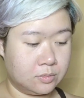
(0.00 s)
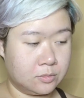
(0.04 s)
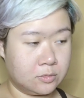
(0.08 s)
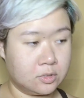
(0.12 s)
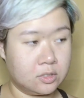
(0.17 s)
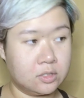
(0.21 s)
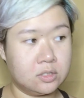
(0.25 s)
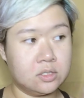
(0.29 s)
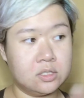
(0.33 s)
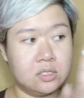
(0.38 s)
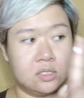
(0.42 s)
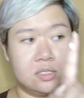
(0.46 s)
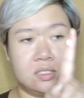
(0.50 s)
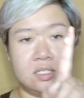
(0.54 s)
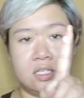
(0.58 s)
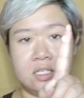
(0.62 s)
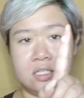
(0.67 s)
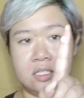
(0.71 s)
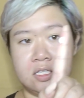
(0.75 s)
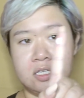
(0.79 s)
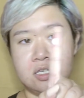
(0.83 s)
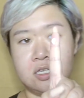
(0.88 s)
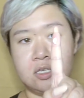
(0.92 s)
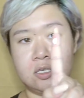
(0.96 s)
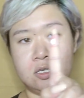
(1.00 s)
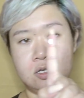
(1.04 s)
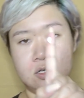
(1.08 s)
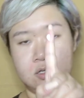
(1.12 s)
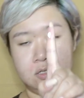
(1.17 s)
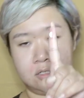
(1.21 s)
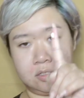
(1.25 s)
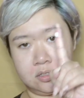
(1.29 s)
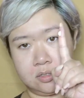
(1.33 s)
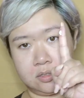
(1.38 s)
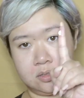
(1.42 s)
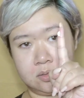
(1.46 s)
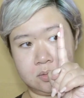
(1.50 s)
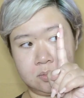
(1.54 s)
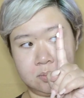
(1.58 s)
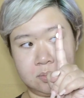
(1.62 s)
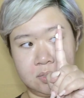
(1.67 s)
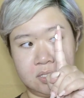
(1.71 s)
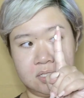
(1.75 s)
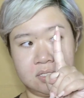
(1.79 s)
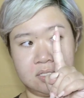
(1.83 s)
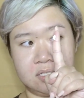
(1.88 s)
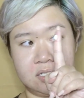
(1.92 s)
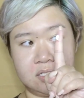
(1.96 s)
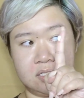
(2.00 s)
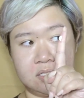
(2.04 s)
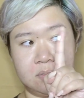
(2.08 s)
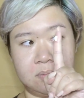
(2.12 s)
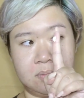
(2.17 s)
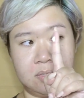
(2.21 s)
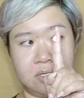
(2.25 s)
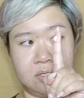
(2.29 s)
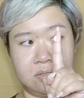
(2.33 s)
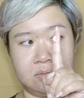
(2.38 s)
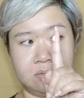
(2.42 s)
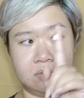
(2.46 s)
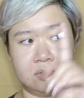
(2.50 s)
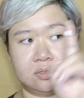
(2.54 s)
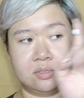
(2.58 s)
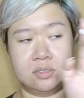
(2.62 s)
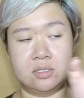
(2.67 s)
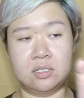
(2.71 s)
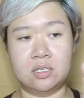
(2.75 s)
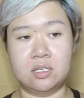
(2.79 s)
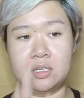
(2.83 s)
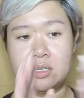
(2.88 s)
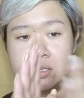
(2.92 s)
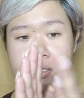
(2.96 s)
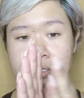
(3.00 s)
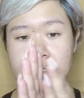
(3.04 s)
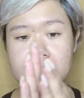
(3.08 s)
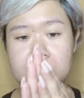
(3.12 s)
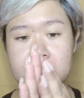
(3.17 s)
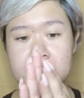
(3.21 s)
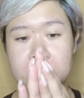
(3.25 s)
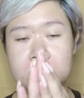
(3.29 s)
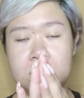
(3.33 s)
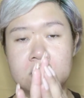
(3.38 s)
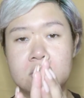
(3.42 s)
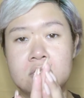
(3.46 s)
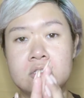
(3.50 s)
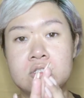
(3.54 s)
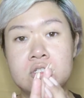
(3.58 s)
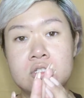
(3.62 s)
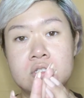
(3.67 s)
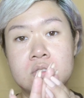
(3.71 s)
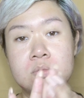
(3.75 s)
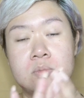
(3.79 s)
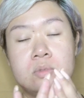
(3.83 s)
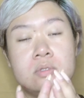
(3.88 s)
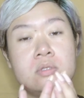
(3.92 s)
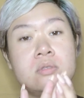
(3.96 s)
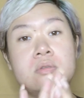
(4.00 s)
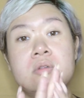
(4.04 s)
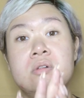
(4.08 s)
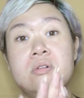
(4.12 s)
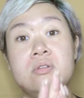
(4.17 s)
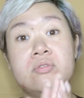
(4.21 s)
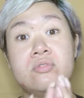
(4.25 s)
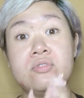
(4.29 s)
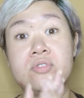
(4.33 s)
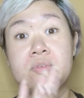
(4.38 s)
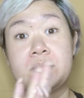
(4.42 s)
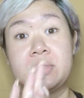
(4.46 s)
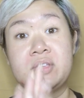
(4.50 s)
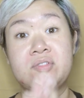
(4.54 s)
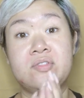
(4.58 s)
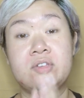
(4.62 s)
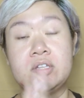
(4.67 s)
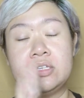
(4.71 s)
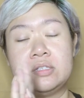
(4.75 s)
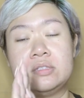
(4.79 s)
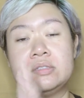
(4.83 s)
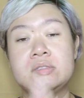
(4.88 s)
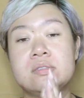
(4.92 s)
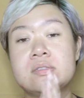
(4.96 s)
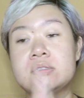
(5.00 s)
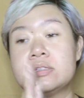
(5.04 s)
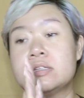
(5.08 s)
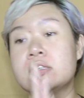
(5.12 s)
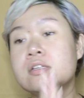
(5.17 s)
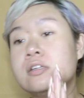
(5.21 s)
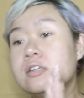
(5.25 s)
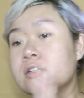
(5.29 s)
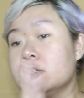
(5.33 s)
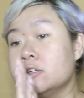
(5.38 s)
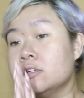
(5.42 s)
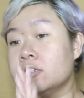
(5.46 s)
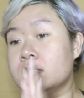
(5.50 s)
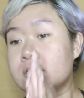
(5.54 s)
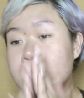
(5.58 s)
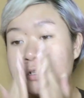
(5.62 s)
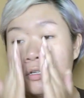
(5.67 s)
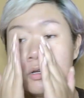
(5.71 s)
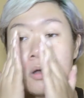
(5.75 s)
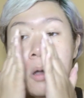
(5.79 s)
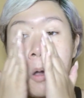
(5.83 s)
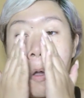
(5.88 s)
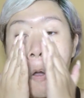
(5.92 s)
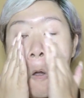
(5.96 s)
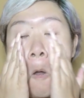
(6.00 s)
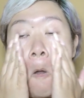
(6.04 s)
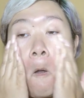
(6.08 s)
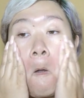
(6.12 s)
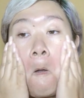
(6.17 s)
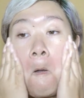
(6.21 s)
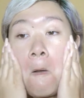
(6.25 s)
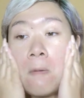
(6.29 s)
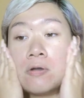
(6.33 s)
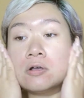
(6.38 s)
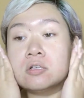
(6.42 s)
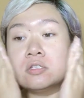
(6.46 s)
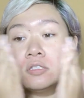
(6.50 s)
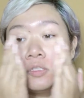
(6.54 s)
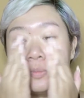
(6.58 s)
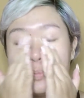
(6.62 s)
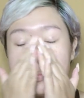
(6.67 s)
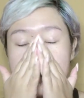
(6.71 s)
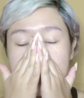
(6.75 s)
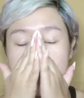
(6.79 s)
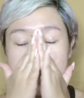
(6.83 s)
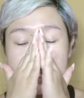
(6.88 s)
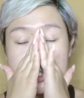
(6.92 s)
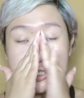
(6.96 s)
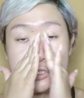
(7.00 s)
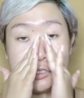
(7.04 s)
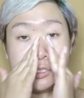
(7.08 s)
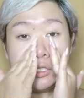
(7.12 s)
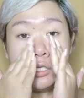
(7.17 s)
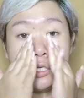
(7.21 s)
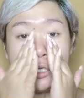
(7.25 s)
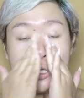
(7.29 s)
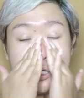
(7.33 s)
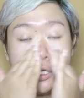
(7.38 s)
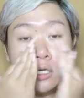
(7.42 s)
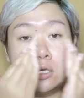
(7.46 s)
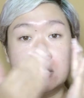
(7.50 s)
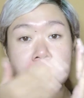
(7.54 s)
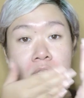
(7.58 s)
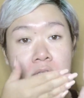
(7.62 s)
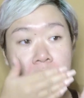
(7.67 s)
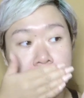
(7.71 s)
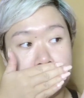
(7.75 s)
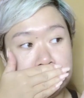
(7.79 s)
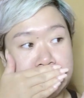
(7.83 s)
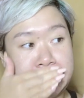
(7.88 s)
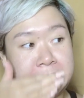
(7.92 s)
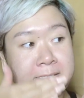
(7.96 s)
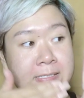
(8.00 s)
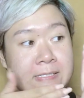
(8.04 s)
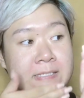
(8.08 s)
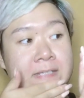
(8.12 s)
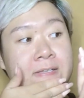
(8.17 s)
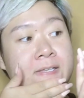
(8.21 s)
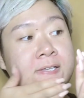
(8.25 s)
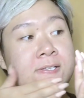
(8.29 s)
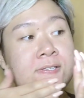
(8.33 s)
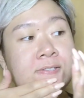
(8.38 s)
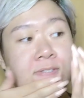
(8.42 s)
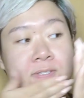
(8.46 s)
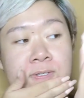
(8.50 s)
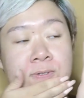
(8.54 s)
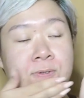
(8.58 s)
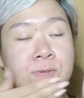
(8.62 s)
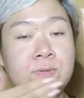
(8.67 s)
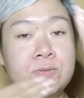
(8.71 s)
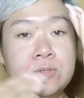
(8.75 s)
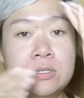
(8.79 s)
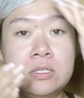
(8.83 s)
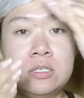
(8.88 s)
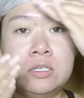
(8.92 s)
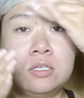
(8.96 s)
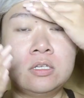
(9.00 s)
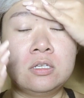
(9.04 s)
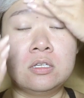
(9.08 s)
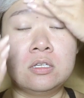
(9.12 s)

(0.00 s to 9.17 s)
So just take like a pea-sized amount and just put it all over my face, especially on the T-zone.